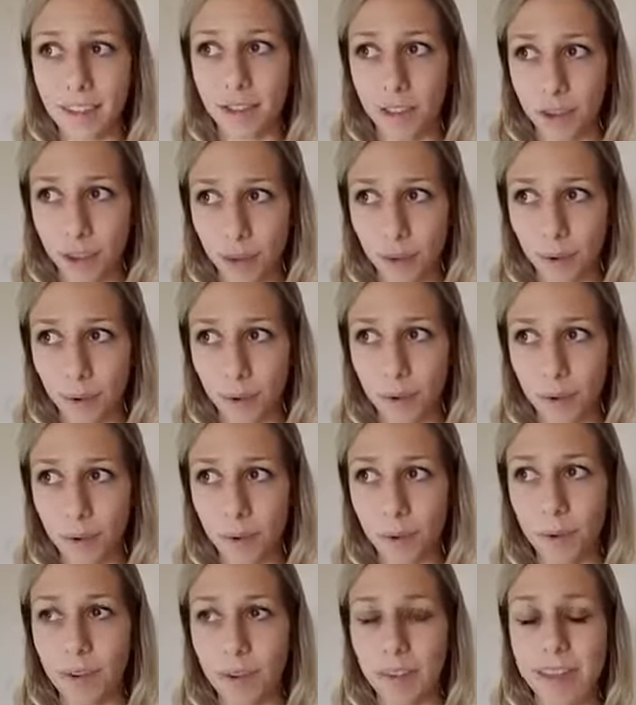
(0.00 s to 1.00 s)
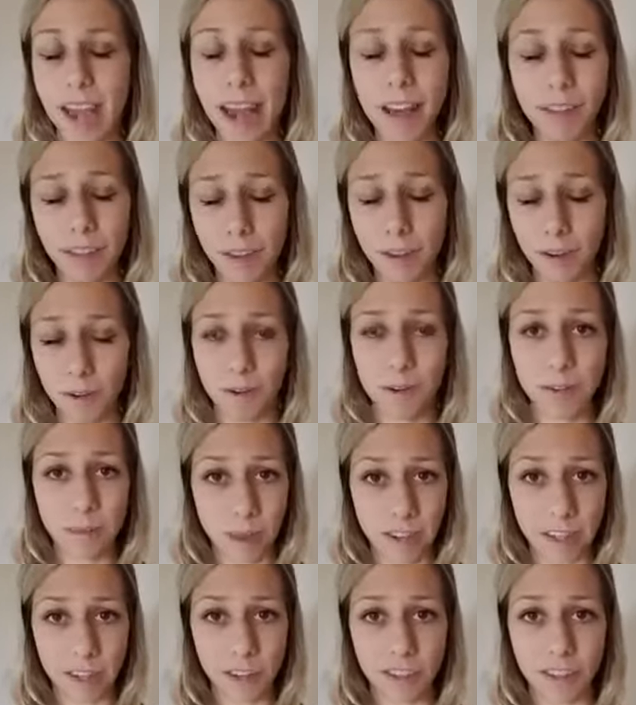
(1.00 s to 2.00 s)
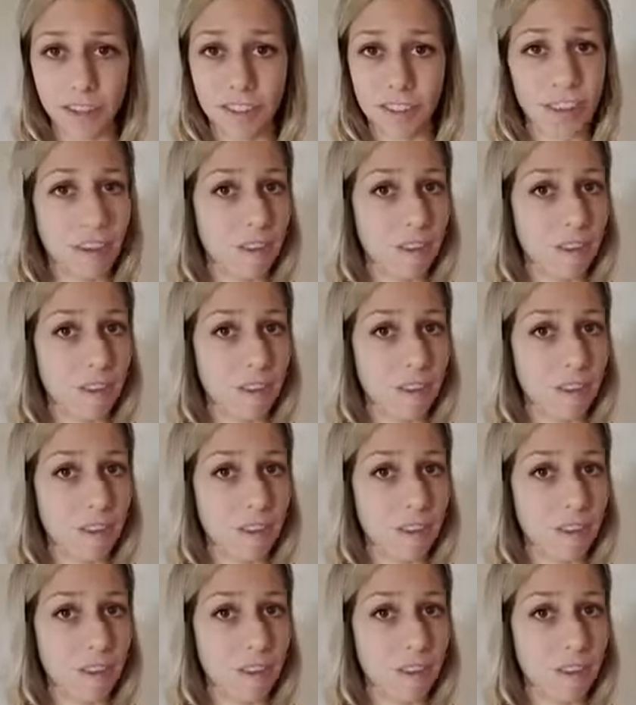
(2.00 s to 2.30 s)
to download the messages that